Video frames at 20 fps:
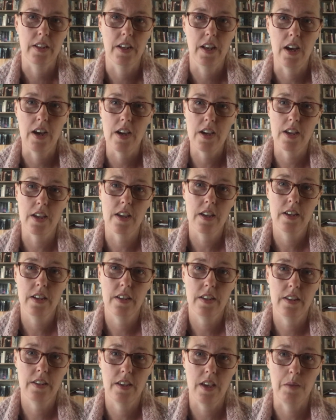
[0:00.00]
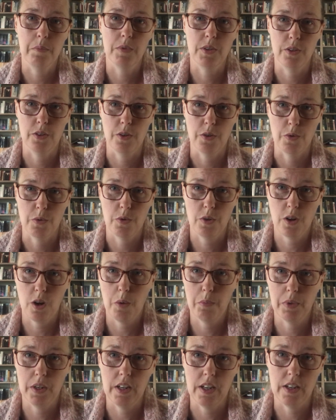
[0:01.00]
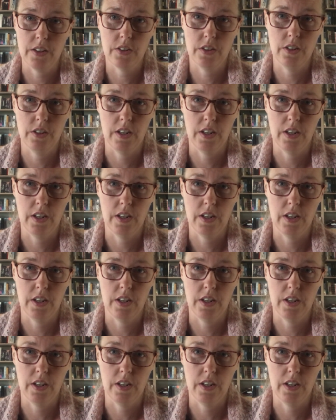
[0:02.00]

I came to know combination